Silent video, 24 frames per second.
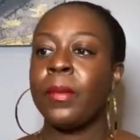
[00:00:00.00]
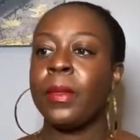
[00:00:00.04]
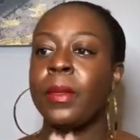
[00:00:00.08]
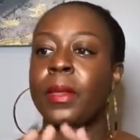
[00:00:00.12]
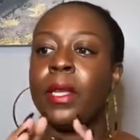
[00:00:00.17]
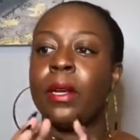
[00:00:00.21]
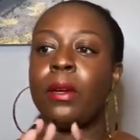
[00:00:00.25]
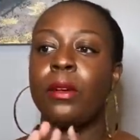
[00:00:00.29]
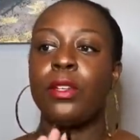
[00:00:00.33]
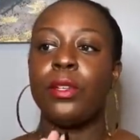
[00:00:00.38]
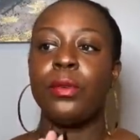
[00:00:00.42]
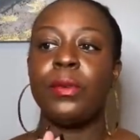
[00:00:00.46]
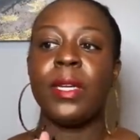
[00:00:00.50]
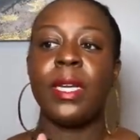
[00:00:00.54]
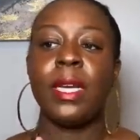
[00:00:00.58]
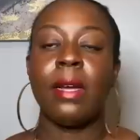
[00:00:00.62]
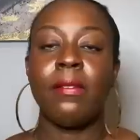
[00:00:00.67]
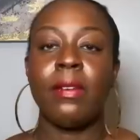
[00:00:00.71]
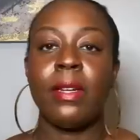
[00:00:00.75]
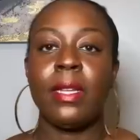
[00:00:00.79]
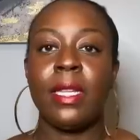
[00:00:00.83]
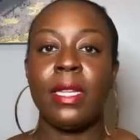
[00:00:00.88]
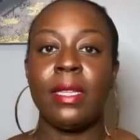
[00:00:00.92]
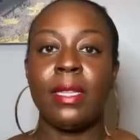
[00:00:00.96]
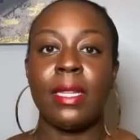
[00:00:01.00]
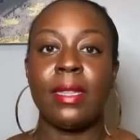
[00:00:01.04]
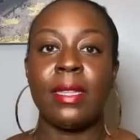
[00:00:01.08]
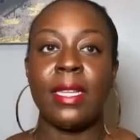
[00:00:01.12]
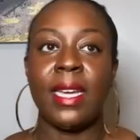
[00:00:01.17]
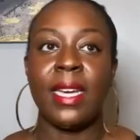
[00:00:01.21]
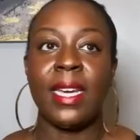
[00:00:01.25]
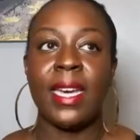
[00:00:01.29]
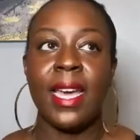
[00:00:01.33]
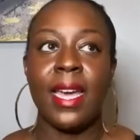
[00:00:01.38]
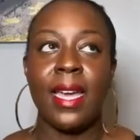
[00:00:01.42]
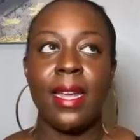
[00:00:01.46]
they're doing everything that they
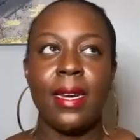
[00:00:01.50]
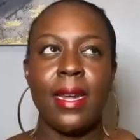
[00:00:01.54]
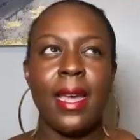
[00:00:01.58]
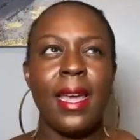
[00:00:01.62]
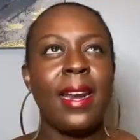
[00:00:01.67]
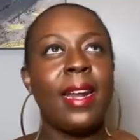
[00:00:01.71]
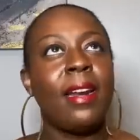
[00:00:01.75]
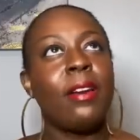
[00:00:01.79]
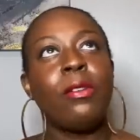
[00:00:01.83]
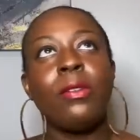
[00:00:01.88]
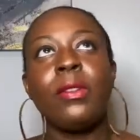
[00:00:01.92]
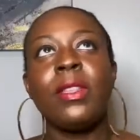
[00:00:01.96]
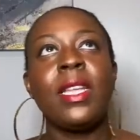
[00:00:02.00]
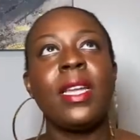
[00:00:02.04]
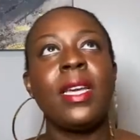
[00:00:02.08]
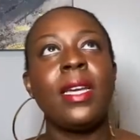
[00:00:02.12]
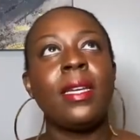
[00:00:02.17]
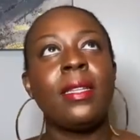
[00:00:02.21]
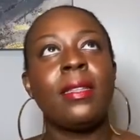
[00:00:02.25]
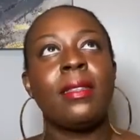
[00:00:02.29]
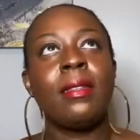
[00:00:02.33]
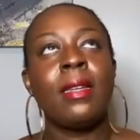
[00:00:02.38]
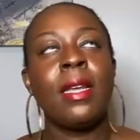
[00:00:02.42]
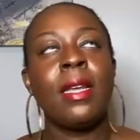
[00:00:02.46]
can. And I don't think